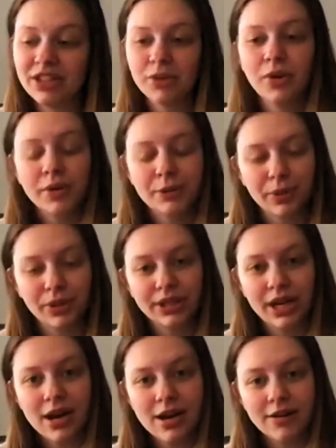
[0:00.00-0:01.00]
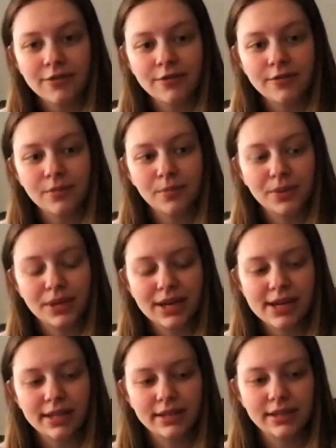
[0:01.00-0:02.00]
they don't always pull it off
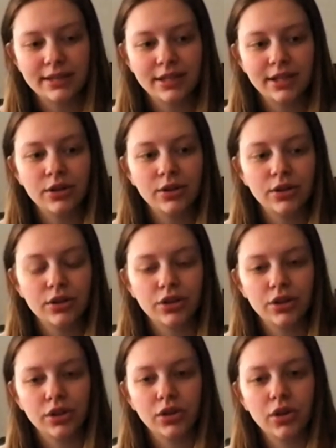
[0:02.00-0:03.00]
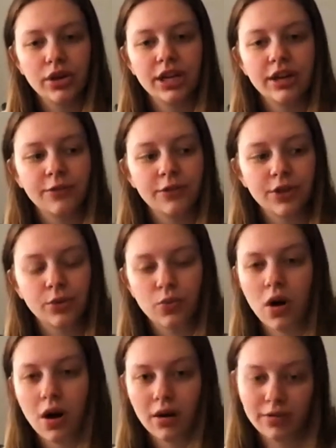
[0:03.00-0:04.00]
because they're looking for the
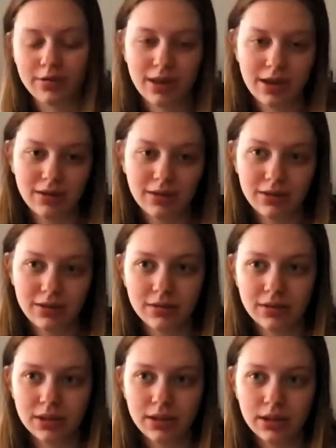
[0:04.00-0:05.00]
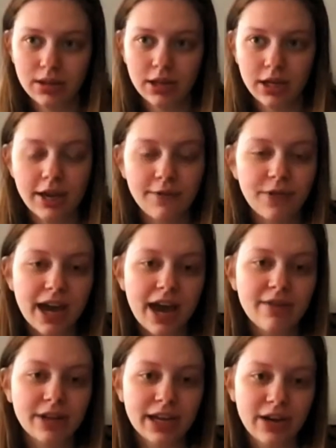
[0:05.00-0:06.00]
wrong things. If they
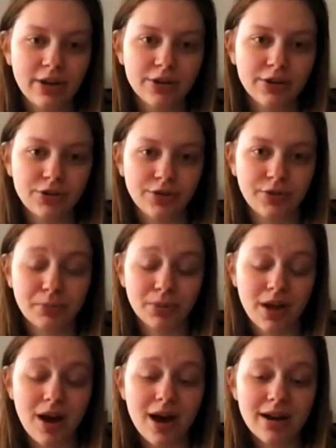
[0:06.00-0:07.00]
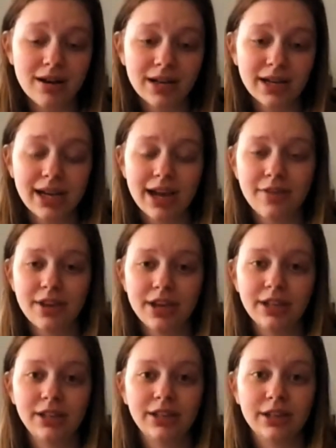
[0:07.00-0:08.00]
have a character-driven plot and
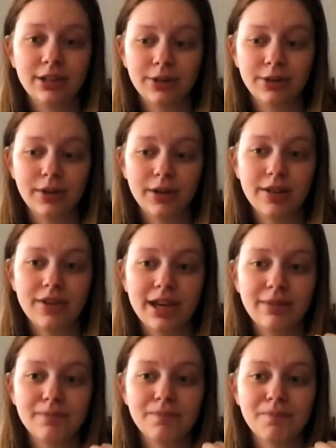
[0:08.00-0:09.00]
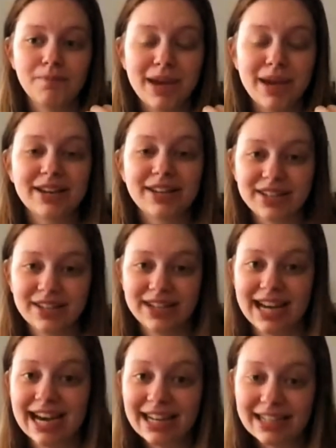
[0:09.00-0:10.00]
they, you know, and they make us
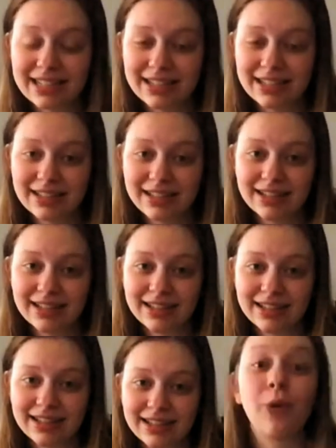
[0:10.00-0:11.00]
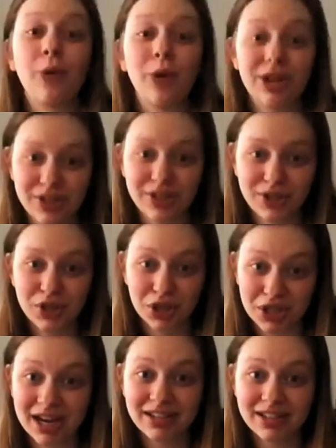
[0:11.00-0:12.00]
connect, they allow us to
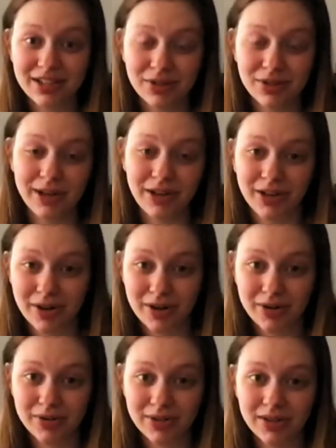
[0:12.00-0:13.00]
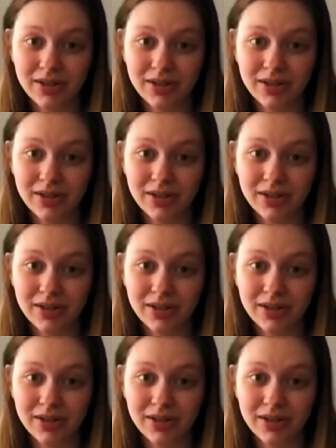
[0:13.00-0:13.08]
connect to their heroes,